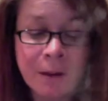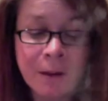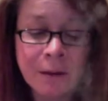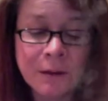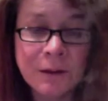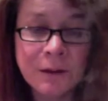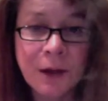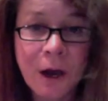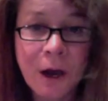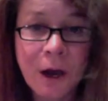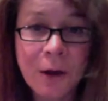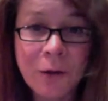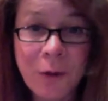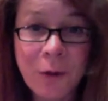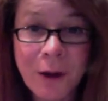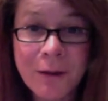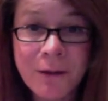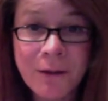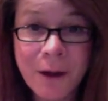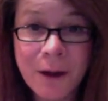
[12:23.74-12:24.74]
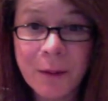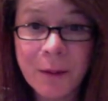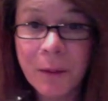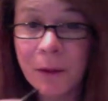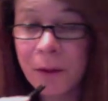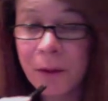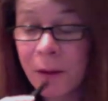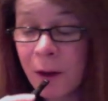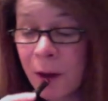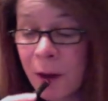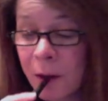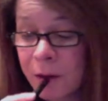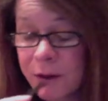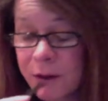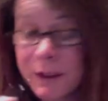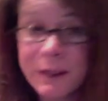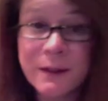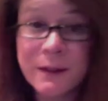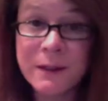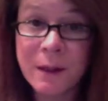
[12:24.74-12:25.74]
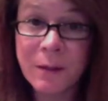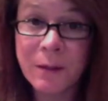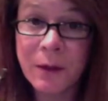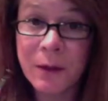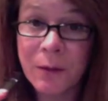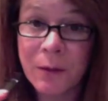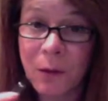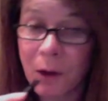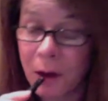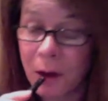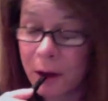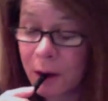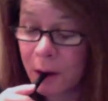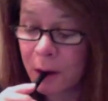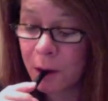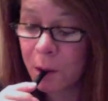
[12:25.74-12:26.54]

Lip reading: It's got great vapor. Did something right.